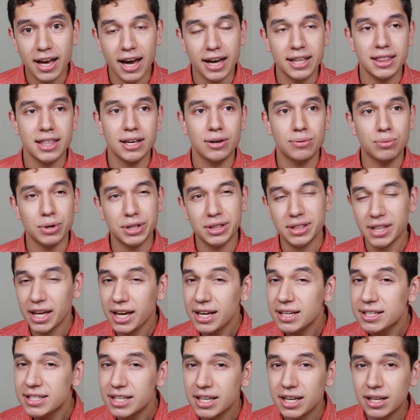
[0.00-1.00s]
I think what
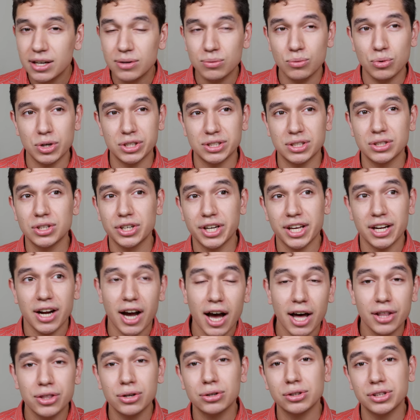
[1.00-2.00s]
they did was look at
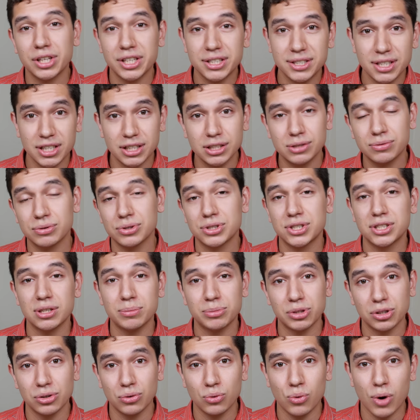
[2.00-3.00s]
other listings for
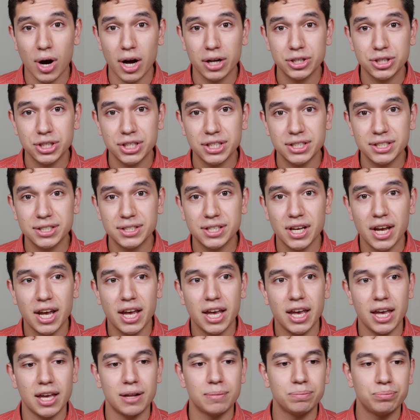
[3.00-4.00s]
similar watches
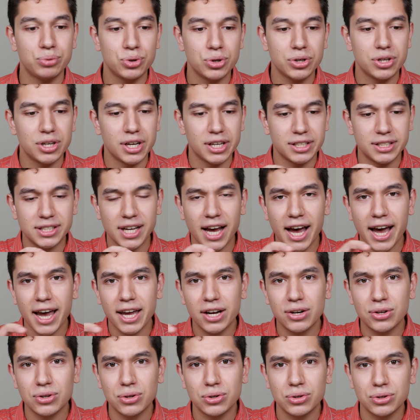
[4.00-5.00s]
and put a
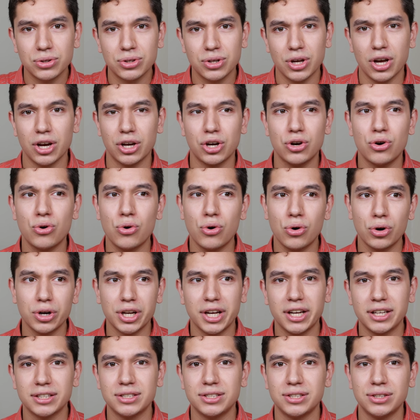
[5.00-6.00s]
title
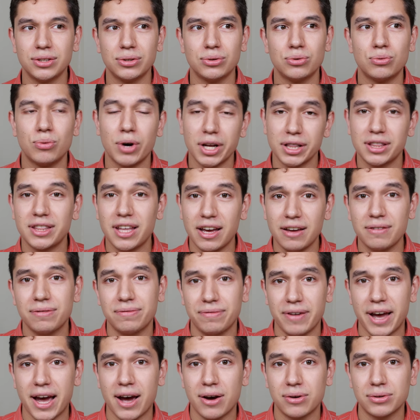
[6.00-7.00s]
according to what they
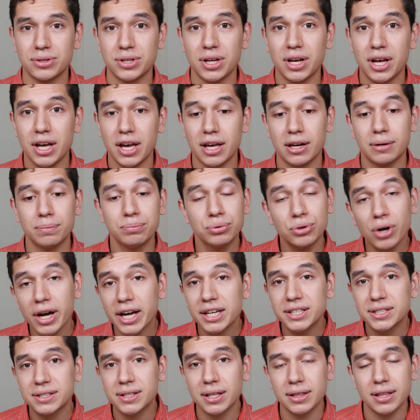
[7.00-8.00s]
found and a
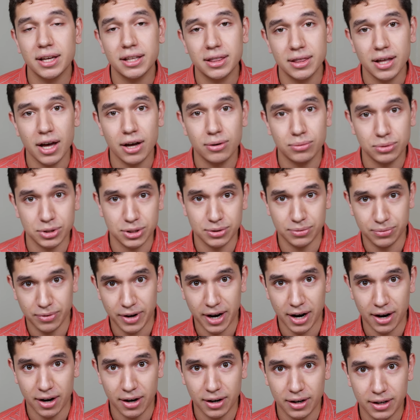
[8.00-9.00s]
price that they thought was
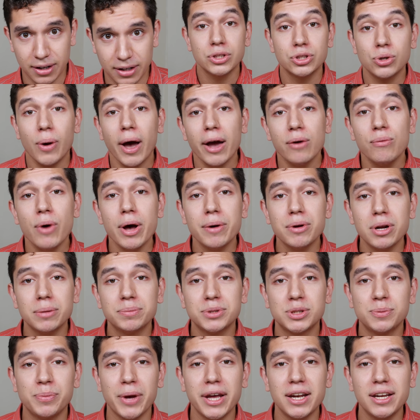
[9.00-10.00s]
fair. So I wound
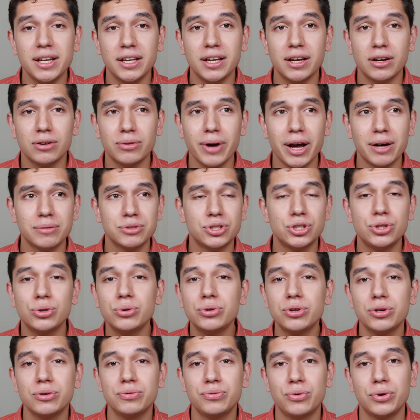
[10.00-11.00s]
up spending around
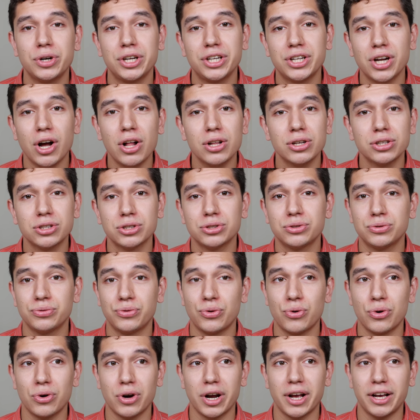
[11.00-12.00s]
$240
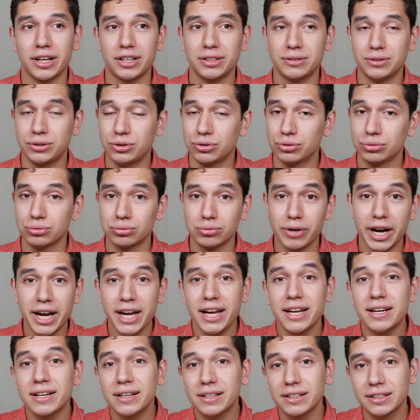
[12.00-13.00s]
for a
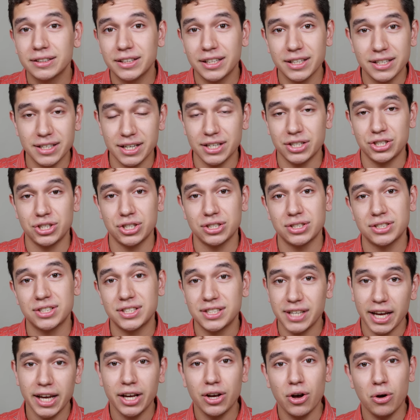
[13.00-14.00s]
great condition
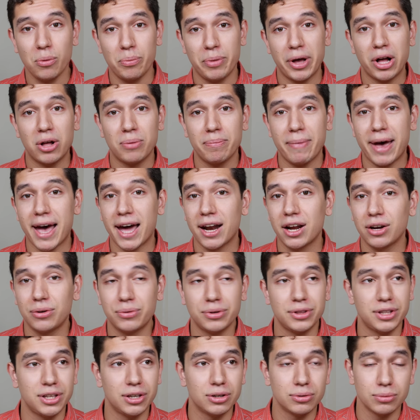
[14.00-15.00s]
Seiko
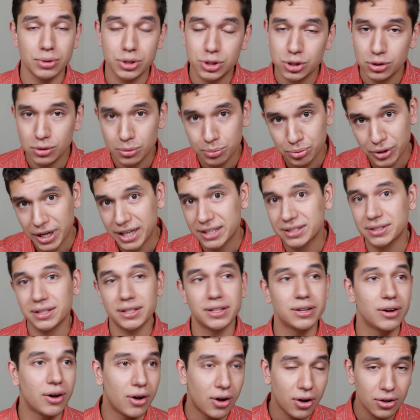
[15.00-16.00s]
Bellmatic with the original
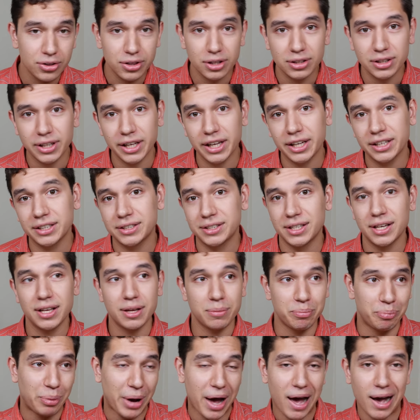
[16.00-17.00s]
bracelet, all the
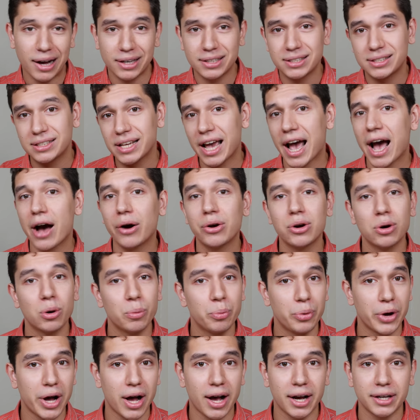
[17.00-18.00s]
links, box,
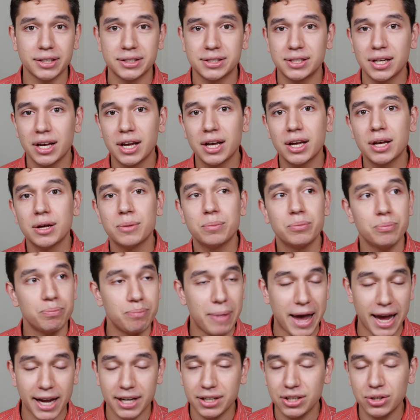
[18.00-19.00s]
outer box,
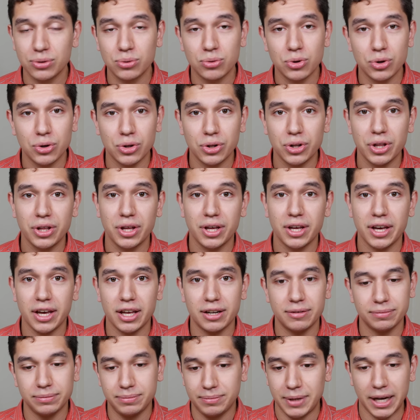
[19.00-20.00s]
manual,
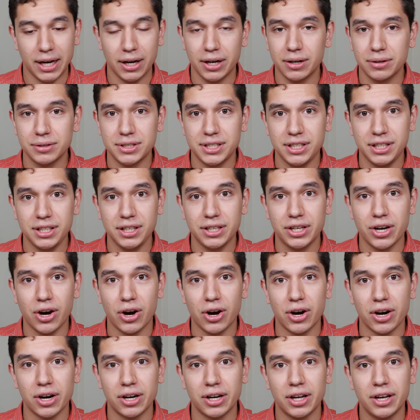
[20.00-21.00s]
and guarantee
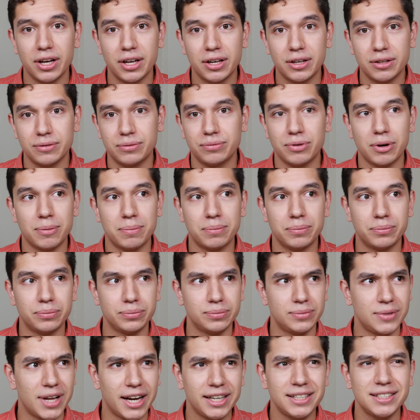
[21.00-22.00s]
card
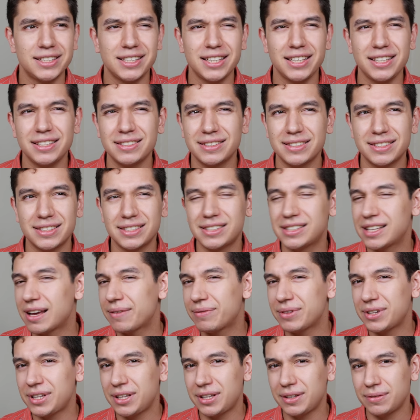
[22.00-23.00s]
from
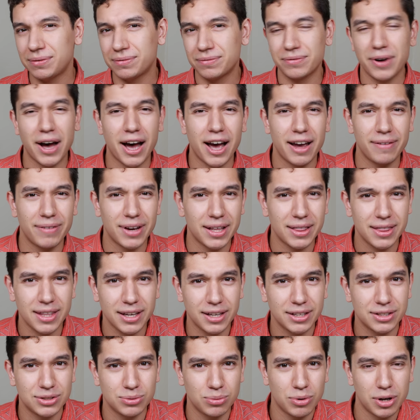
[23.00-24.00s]
1975, I
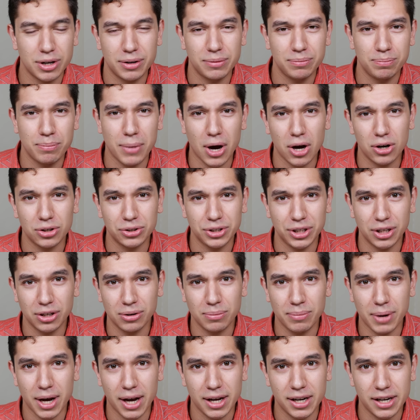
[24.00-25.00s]
think is what model
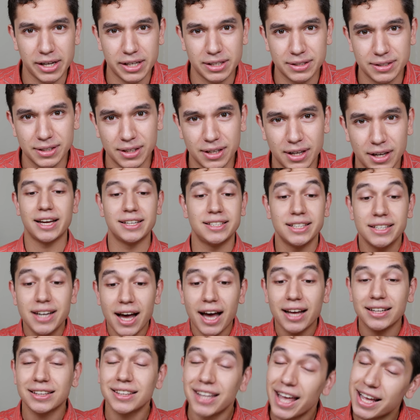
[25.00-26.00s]
year mine is. I did
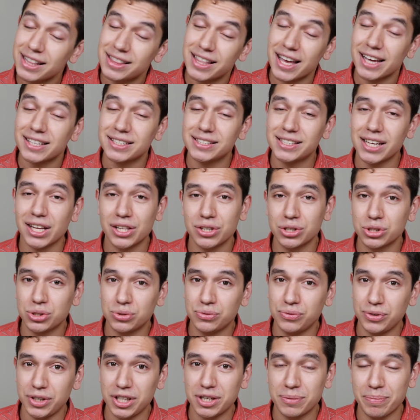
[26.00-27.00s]
not let that
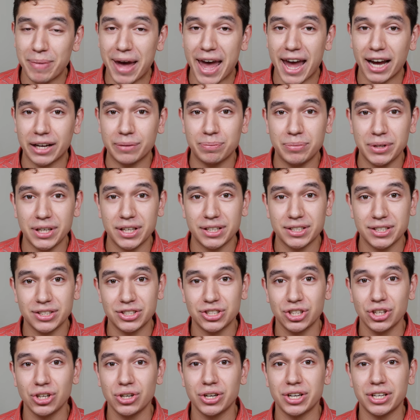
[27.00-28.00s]
seller's feedback be a
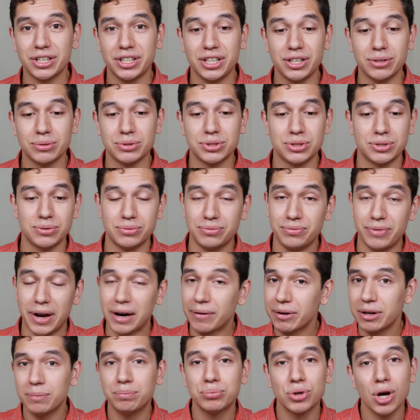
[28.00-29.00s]
deterrent. He was
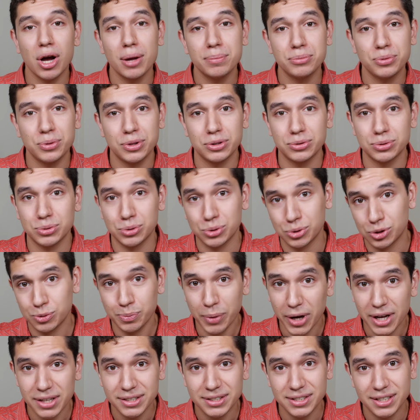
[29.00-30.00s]
very prompt with his
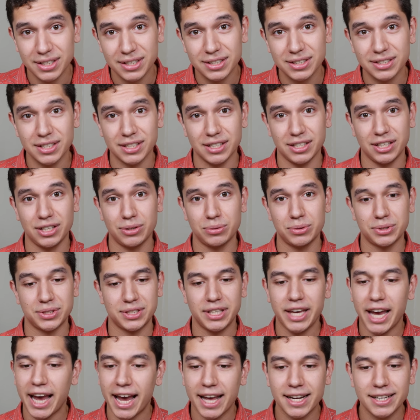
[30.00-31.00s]
responses and he
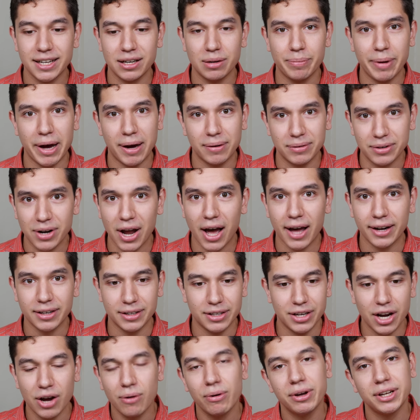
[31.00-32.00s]
was candid about
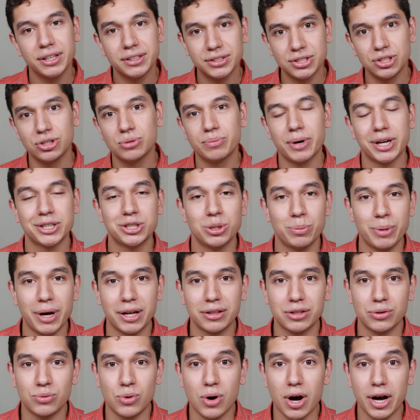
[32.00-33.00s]
not knowing too much
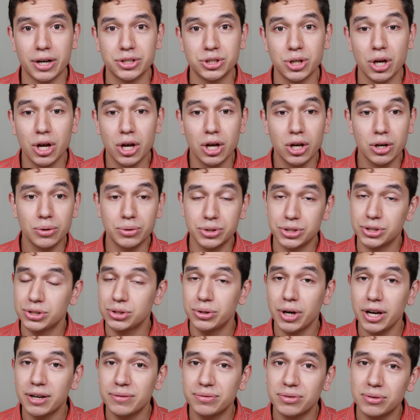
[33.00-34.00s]
about the watch, which
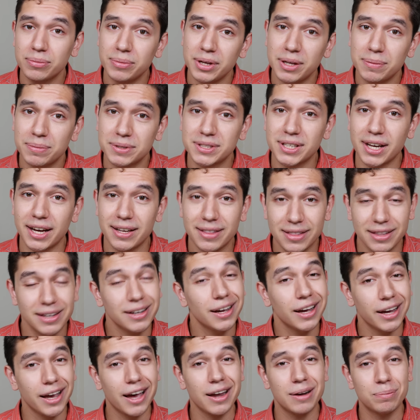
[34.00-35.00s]
is great for me because I
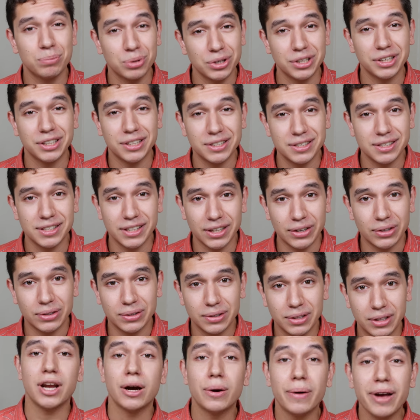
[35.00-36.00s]
think I got a pretty good deal.
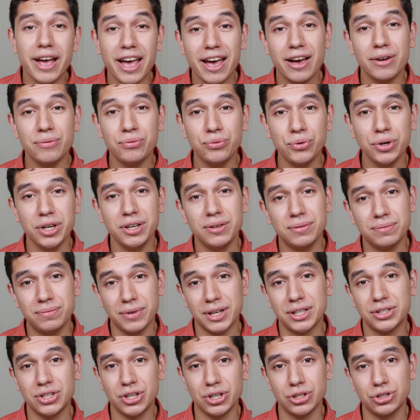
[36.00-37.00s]
Now, every
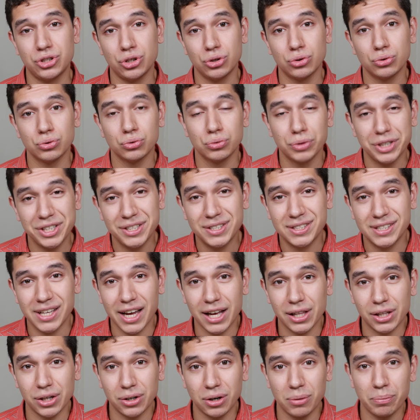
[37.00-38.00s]
vintage
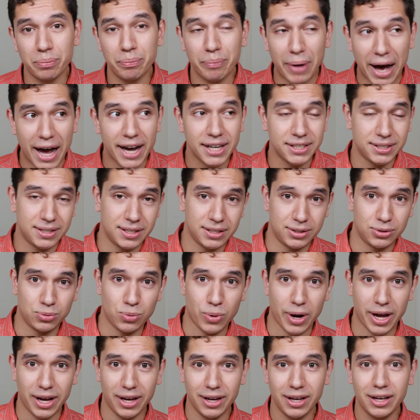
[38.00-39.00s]
reseller buys
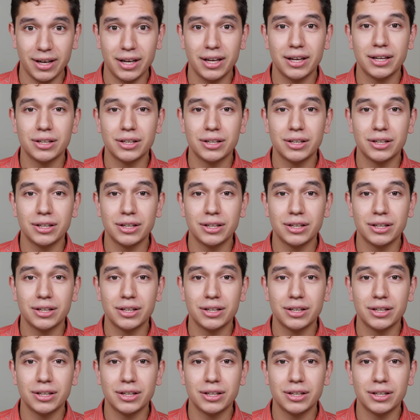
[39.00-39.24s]
this way.